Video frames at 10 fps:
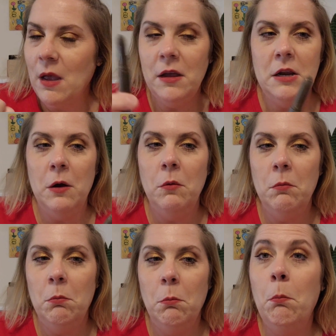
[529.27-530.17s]
you
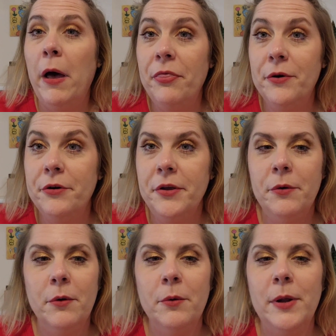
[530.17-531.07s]
know, month or two
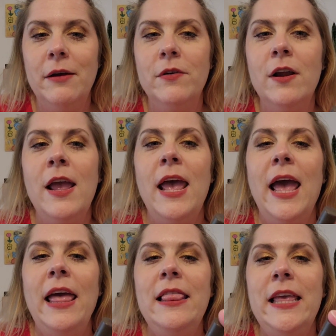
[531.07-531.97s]
or whatever,
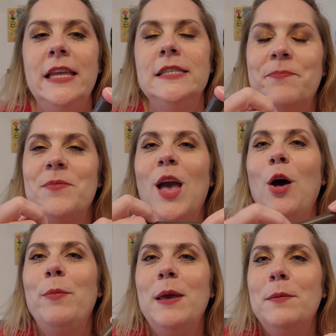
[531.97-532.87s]
and then
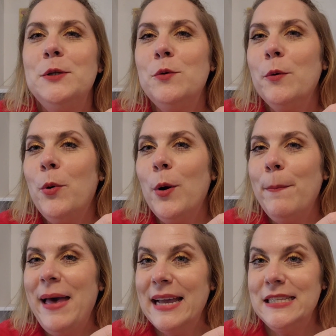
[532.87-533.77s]
I'll be able to report
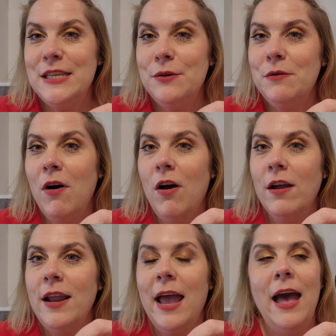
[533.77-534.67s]
back to you
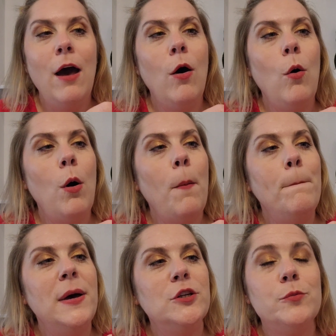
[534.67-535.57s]
on how
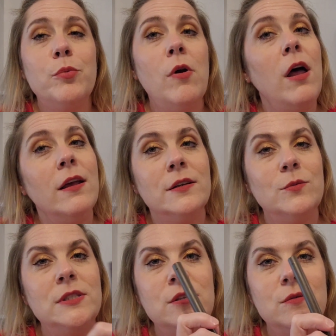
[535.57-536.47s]
much product
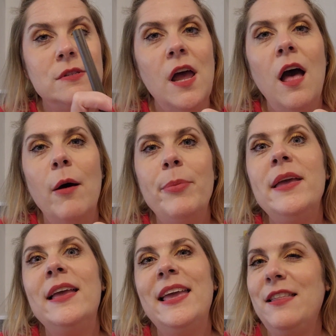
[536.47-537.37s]
was used up
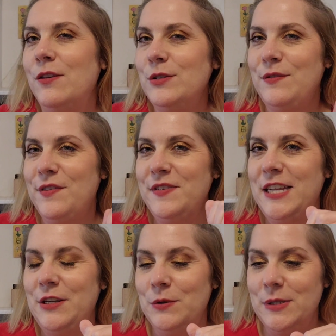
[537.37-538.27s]
in those
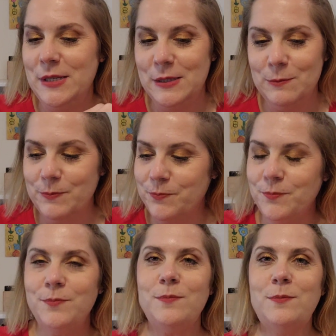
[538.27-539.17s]
fifteen uses.
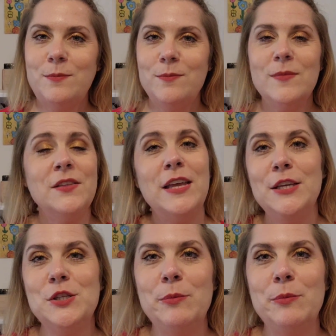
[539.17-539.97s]
Thank you so